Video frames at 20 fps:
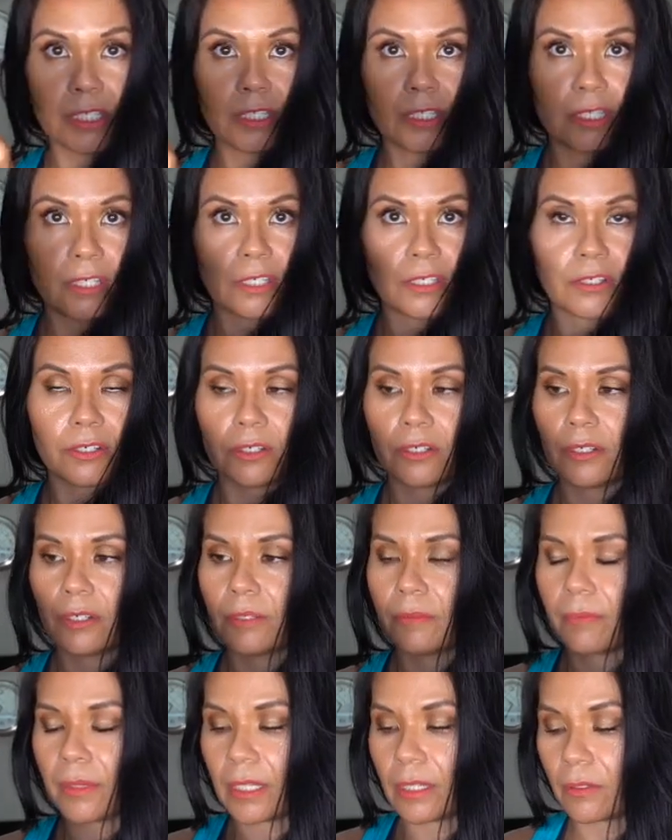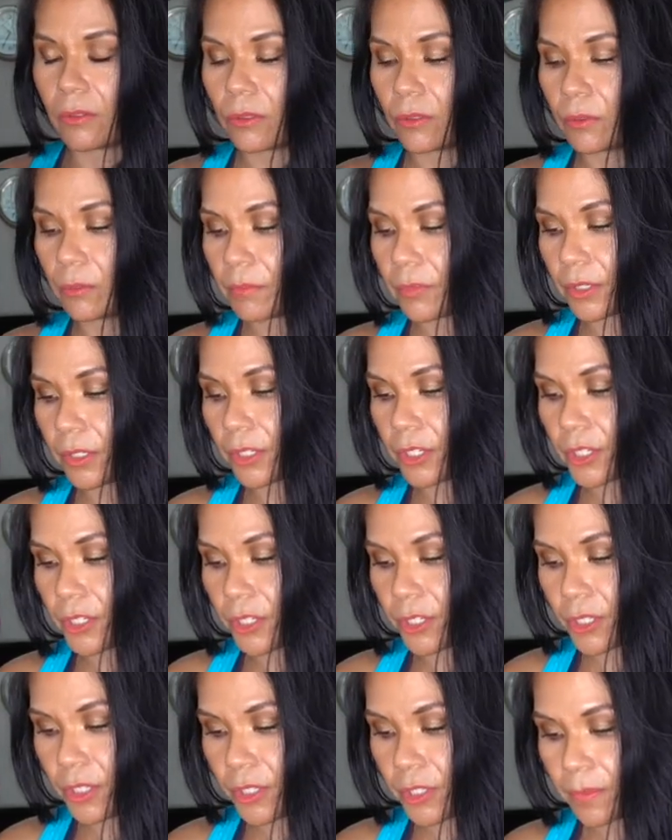in here in my old
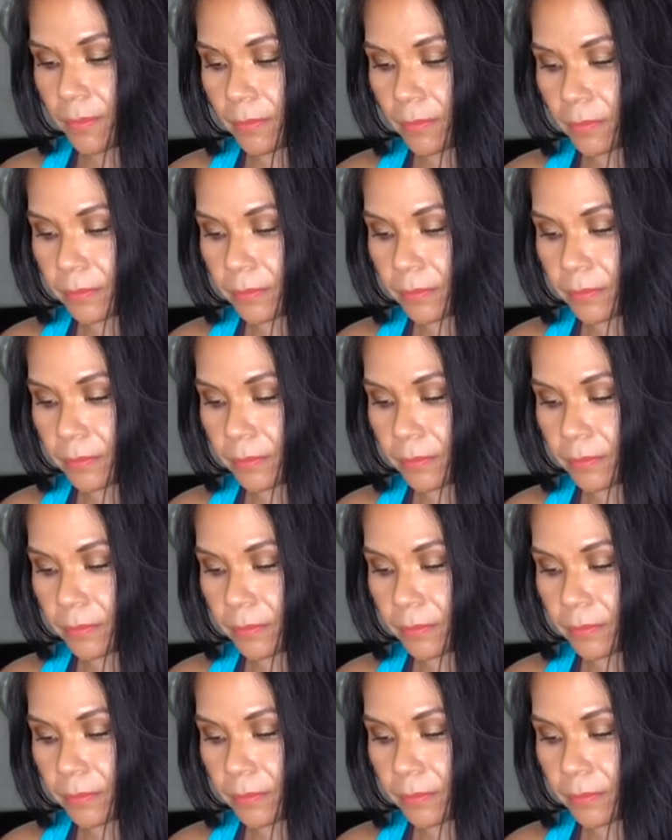purse